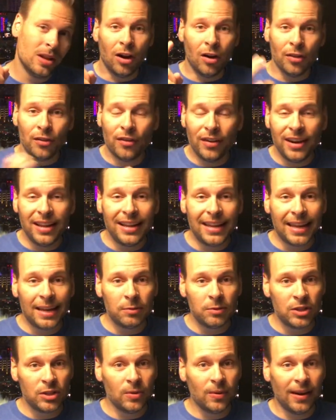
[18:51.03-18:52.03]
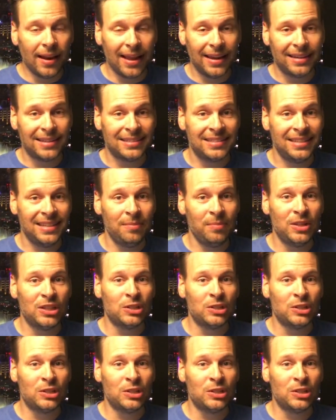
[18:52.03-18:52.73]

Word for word: are there any games you would like to see me